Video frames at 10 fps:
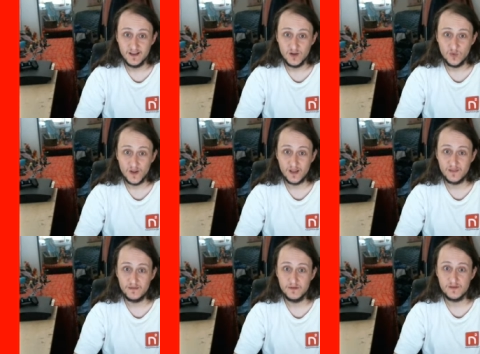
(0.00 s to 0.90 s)

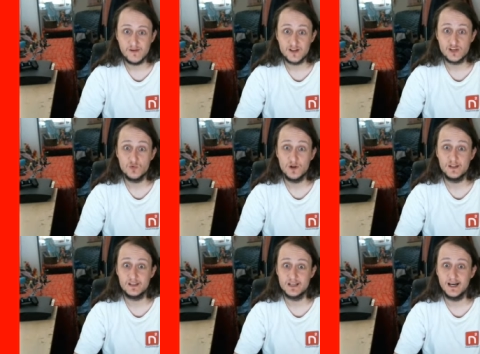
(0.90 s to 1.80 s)
with scratching one at
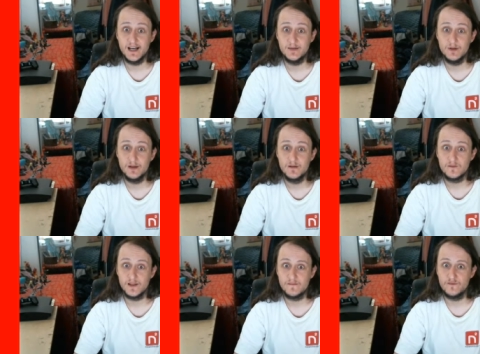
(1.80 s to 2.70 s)
a time
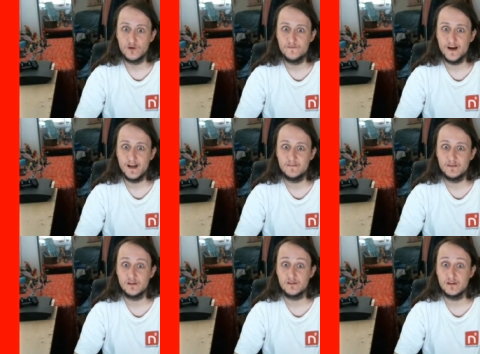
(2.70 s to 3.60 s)
for 4, 5,
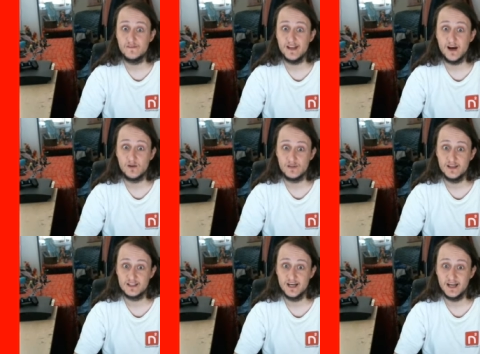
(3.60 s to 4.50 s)
6, 7 hours at a
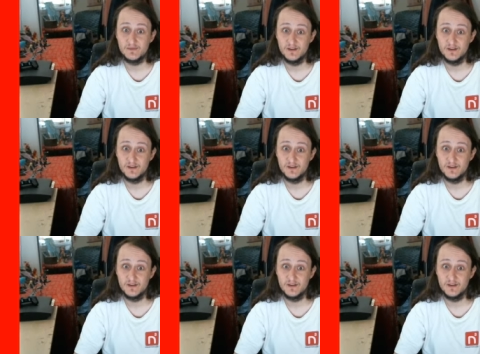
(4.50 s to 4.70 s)
time.